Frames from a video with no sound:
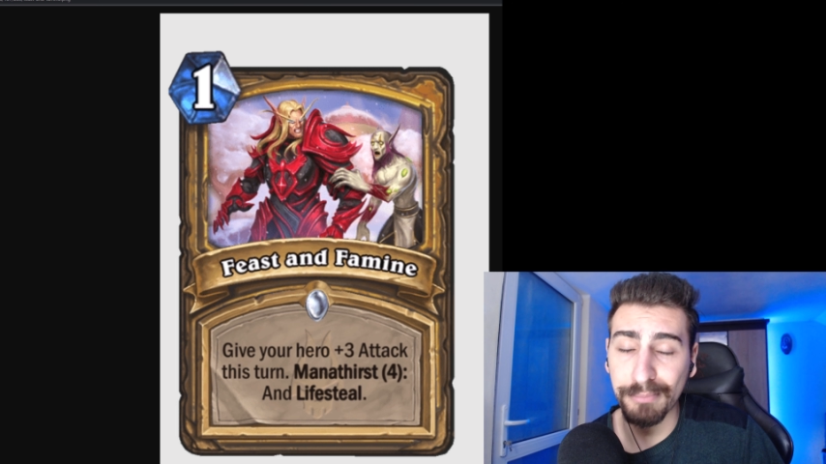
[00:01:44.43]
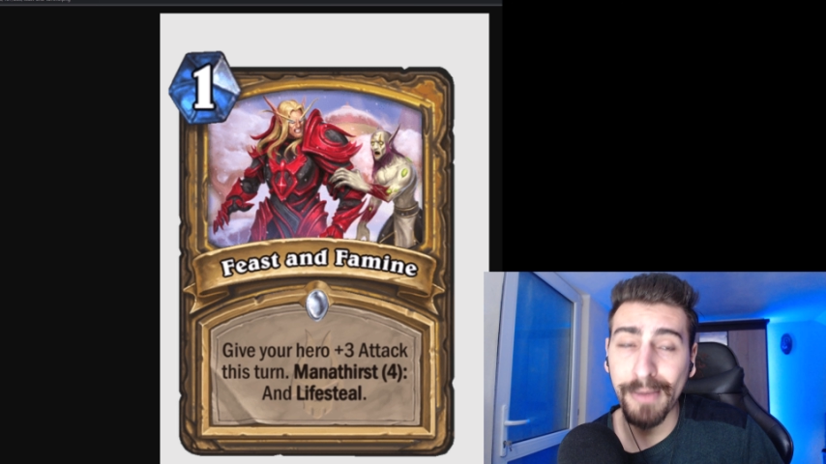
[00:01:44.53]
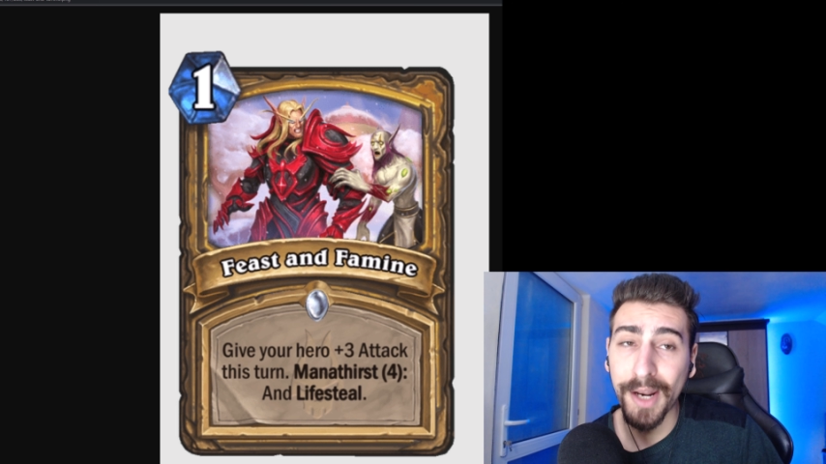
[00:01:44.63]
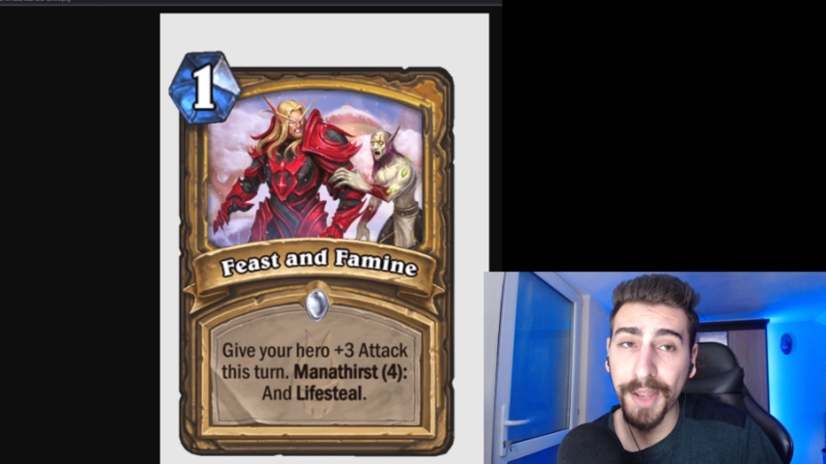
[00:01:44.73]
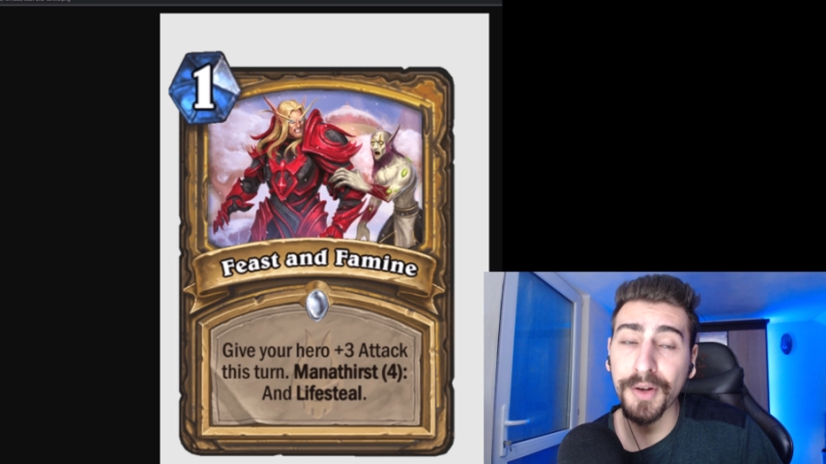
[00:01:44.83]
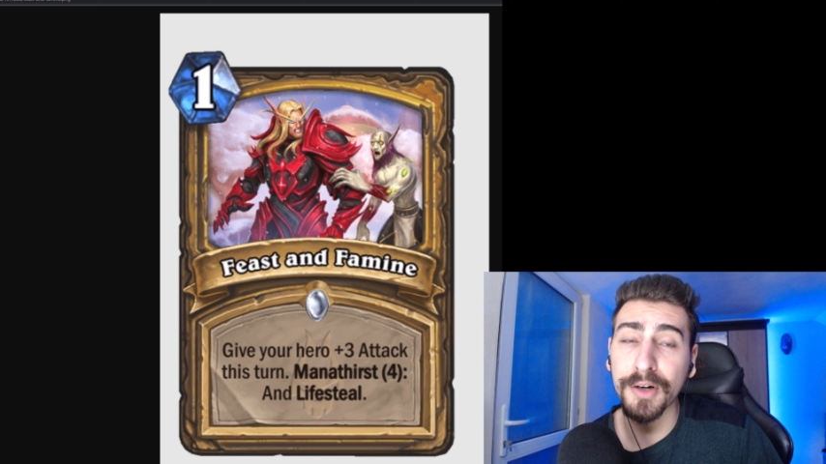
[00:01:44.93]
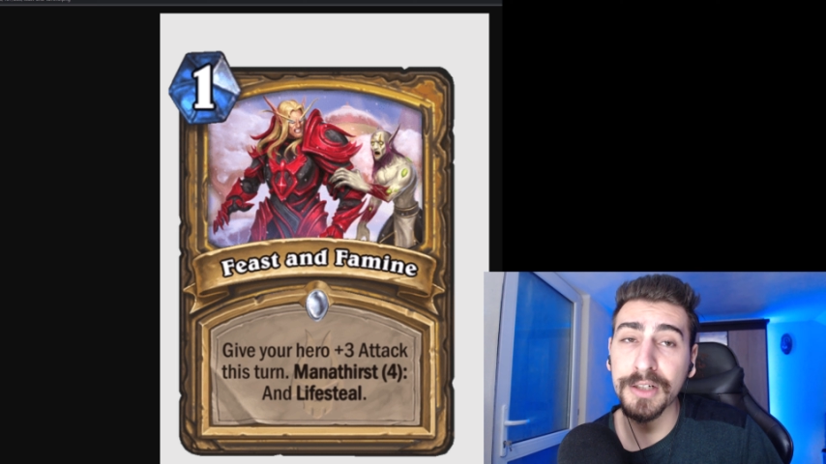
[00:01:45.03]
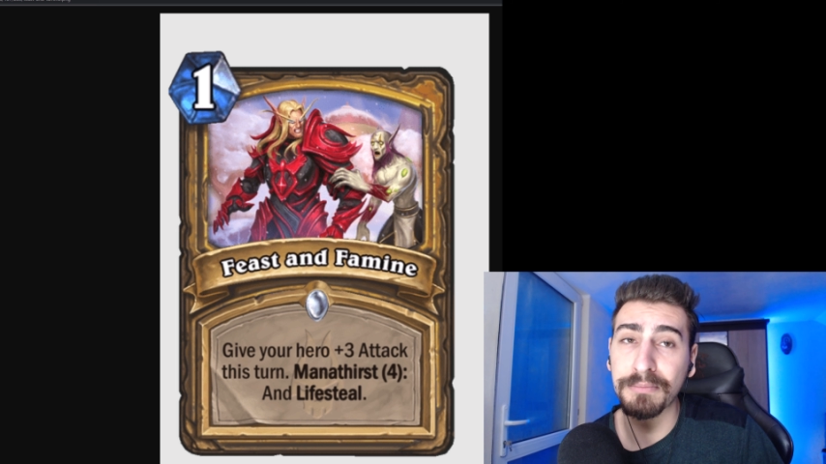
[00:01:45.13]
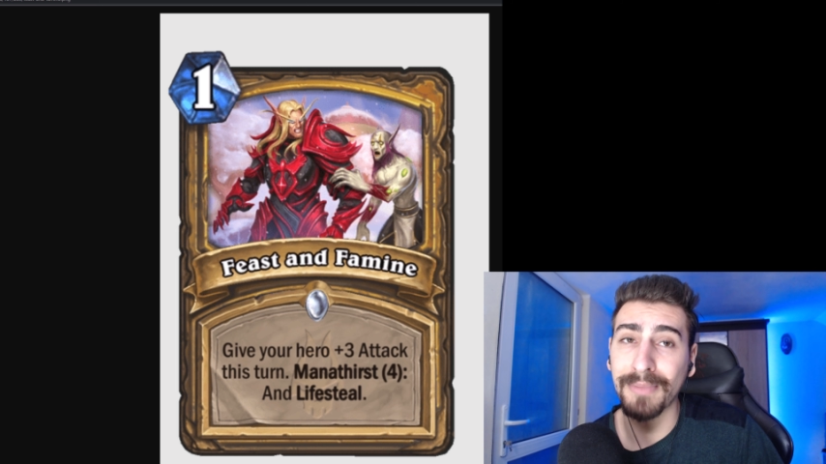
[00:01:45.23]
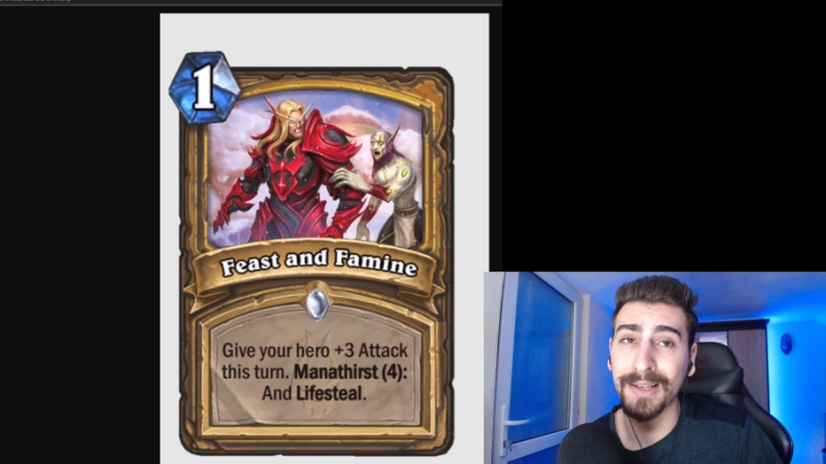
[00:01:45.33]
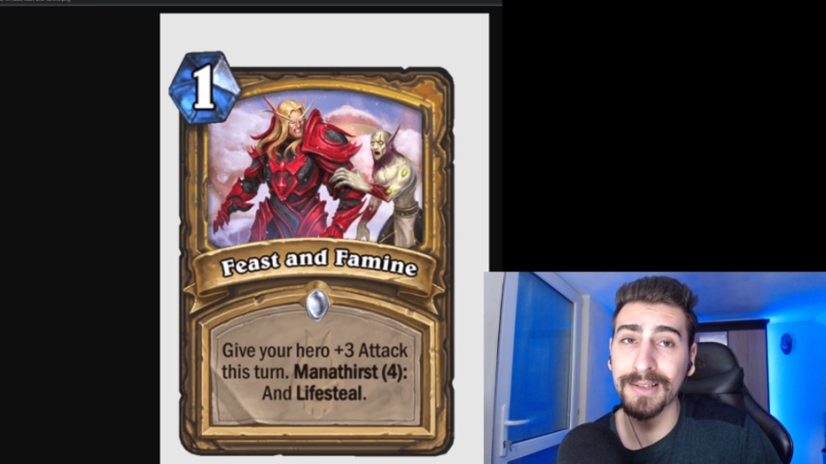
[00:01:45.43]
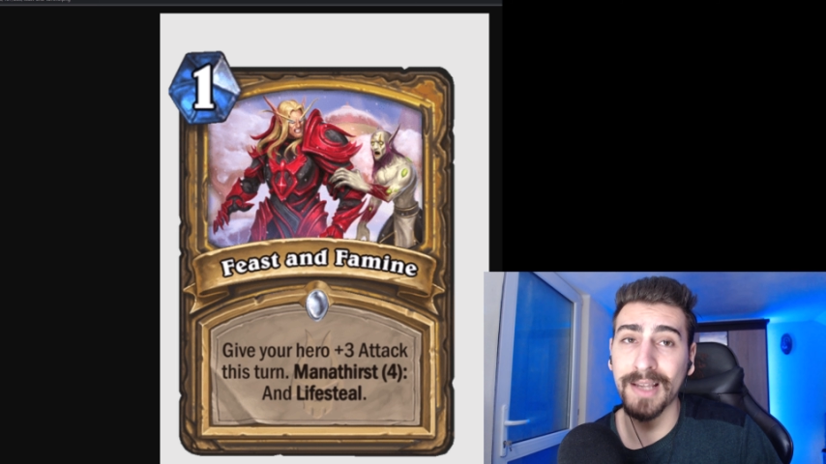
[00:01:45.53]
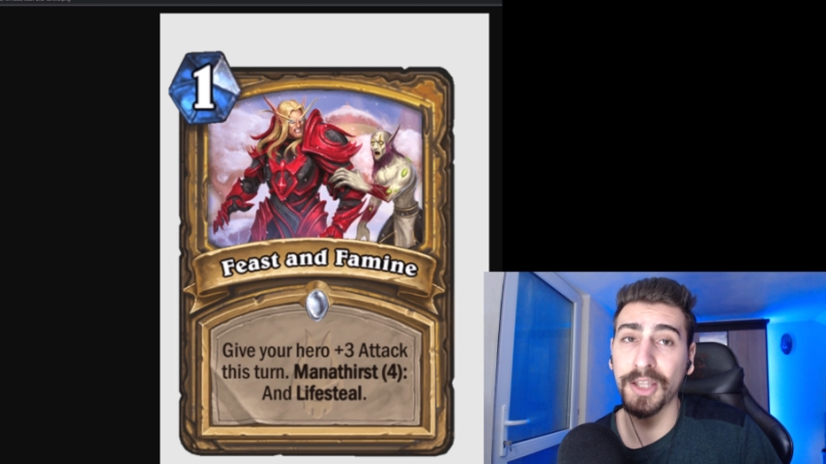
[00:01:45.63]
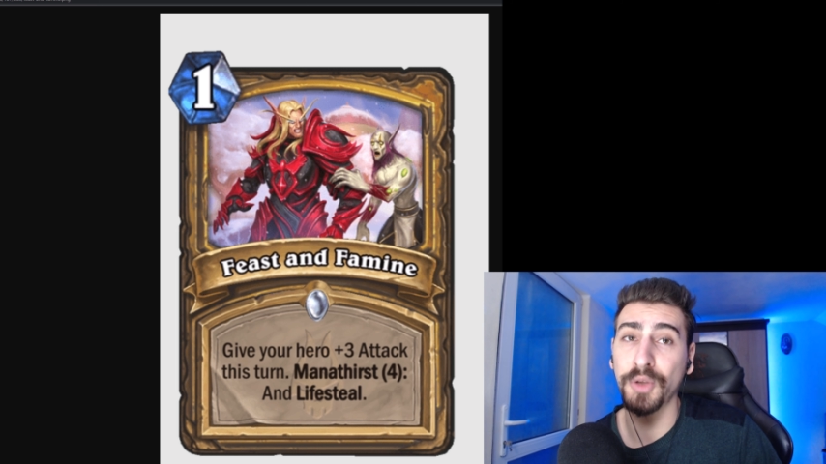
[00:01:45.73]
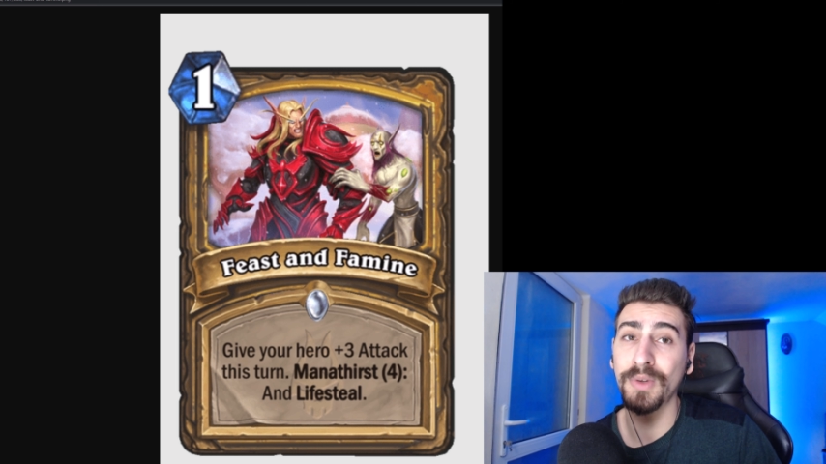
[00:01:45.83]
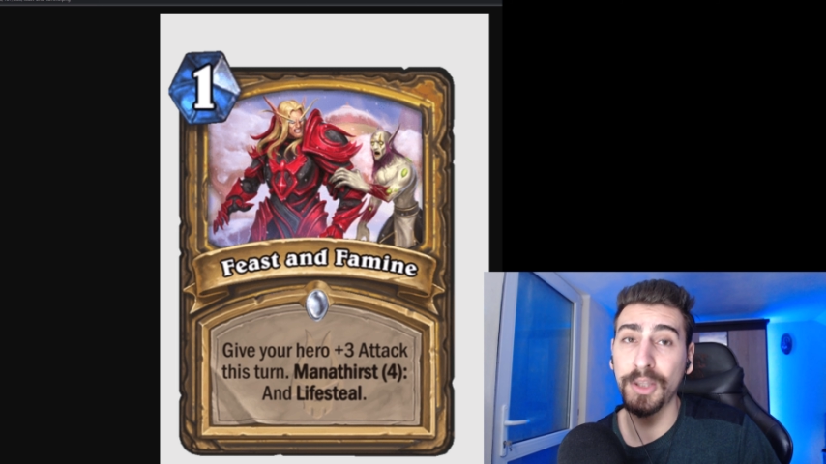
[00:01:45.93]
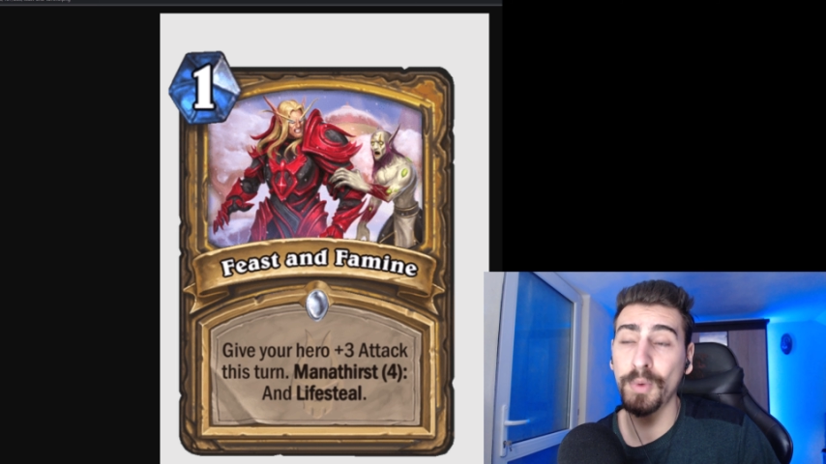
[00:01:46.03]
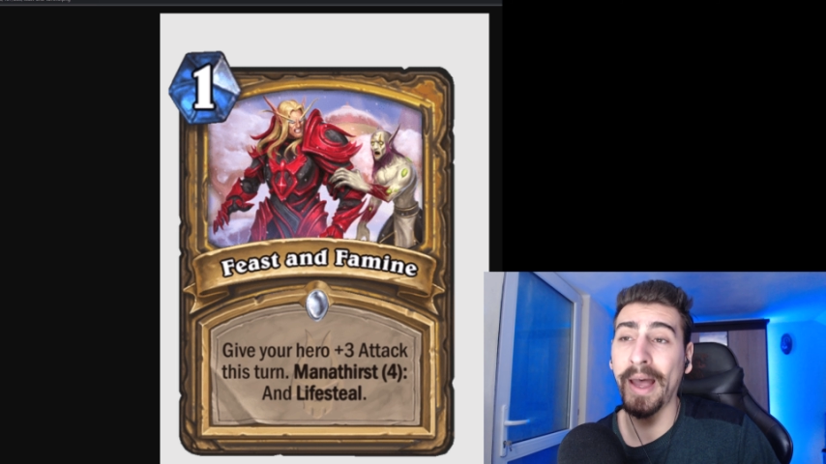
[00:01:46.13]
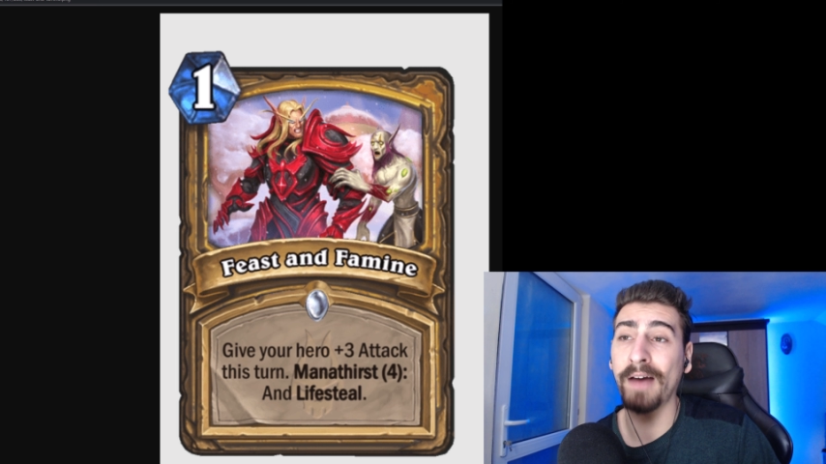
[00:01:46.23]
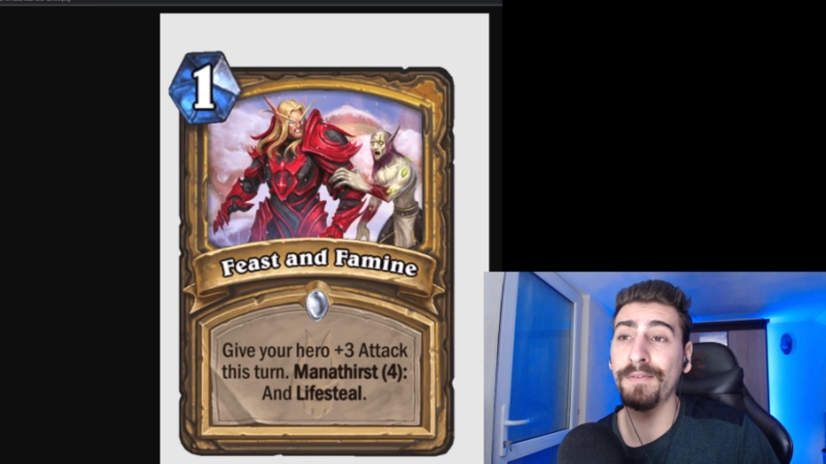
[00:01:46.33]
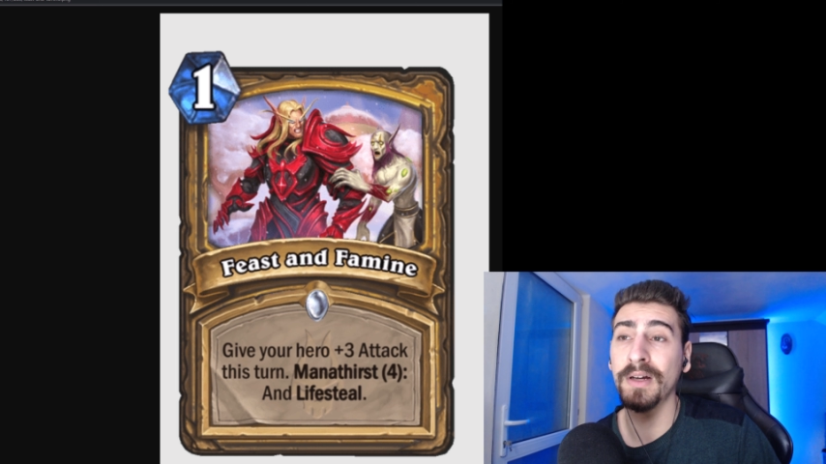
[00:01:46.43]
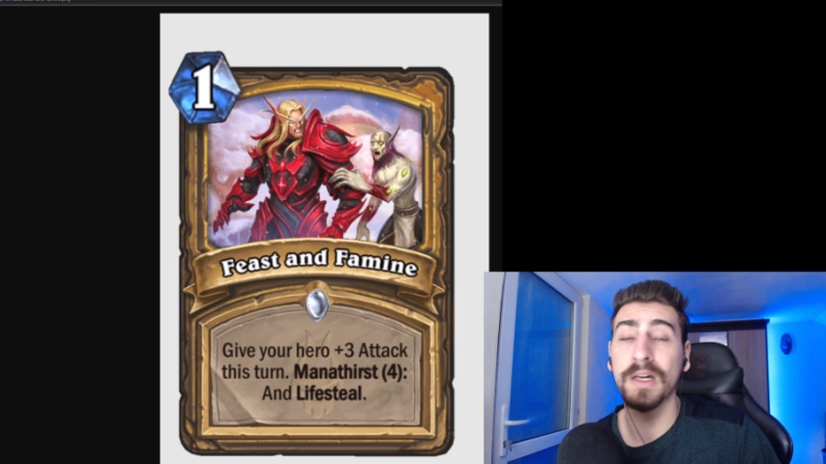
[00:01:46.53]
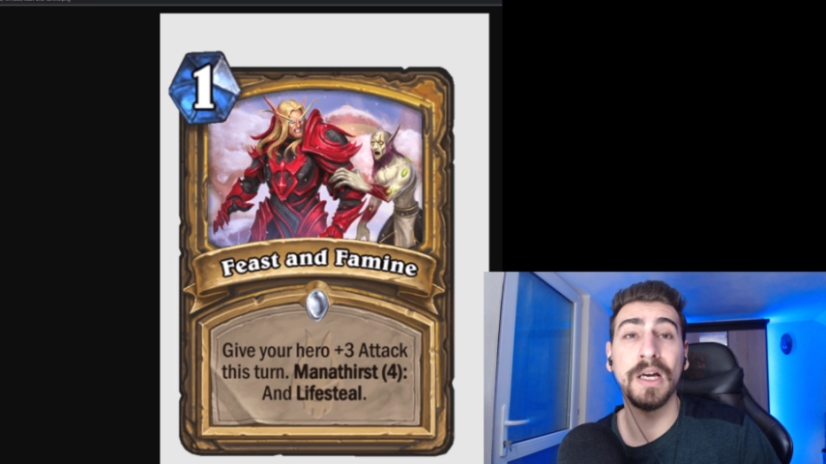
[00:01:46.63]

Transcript: Mana Thirst means that you need to have